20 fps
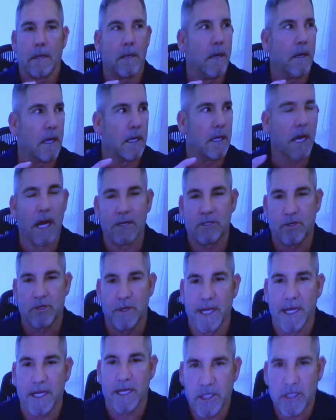a
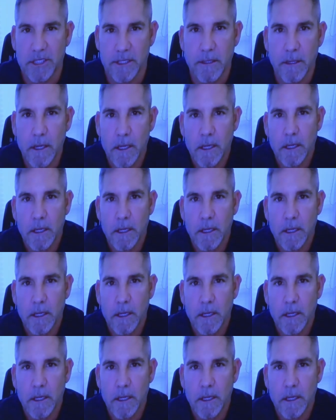contradiction